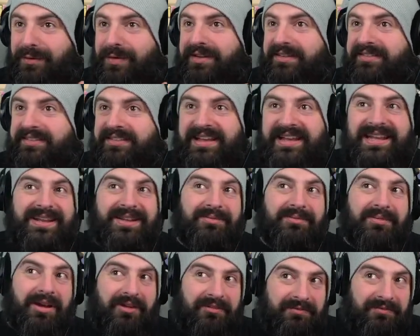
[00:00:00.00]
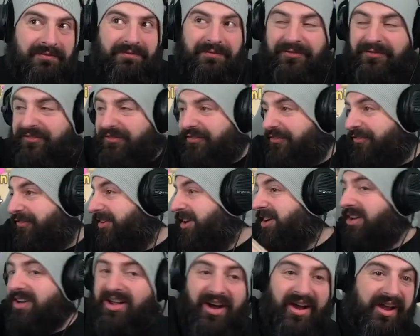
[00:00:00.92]
want to see them
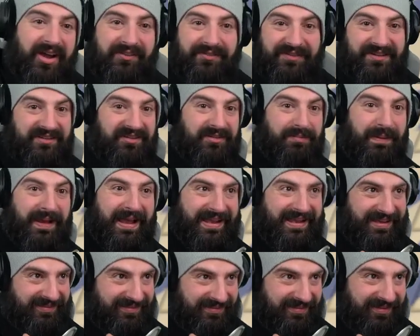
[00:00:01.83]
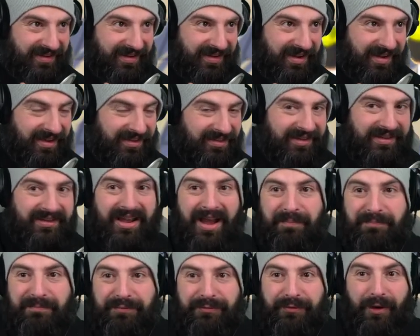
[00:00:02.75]
fly off into space. Like
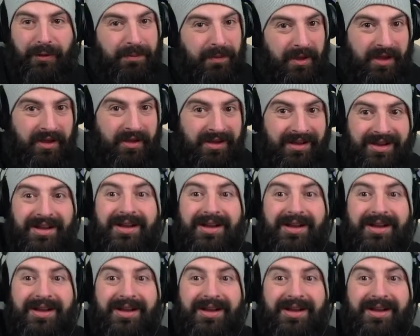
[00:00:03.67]
a proper